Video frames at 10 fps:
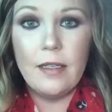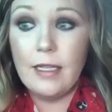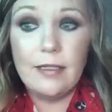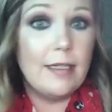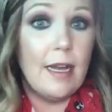
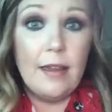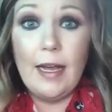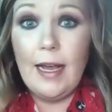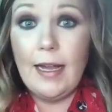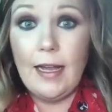
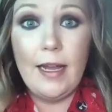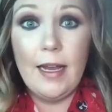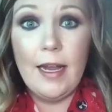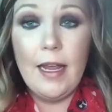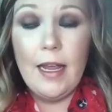
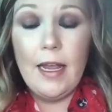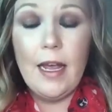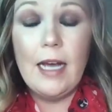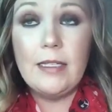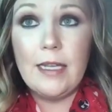
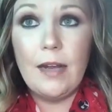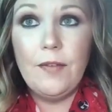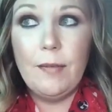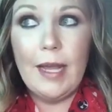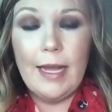aside
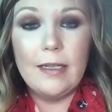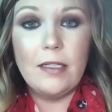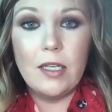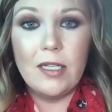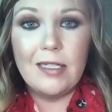from the
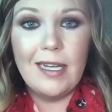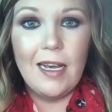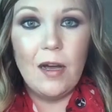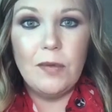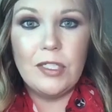
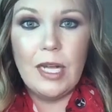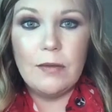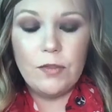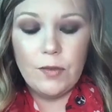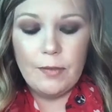Anastasia, which that
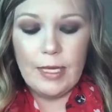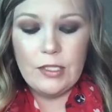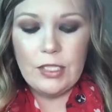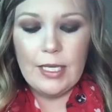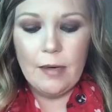was from
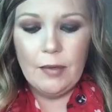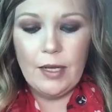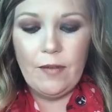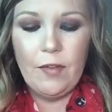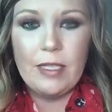last year, I
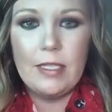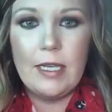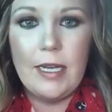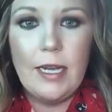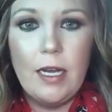believe, is
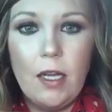the